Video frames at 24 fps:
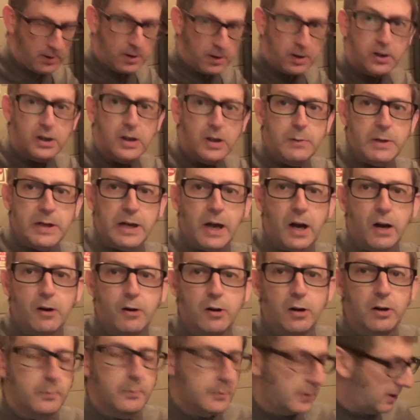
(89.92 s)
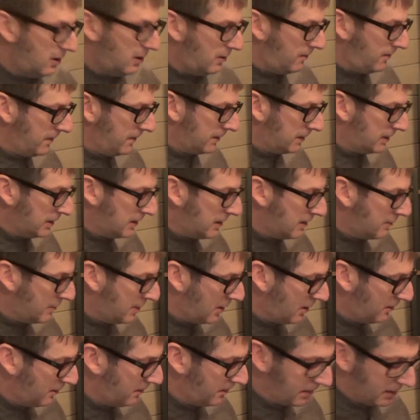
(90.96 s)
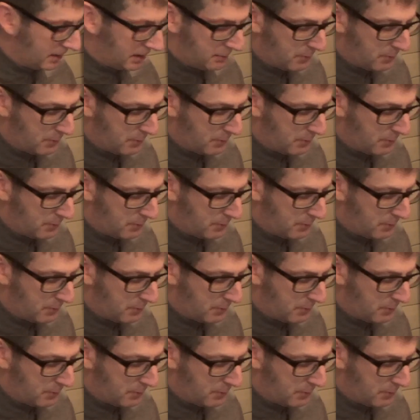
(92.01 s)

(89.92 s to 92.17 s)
And there we go, perfectly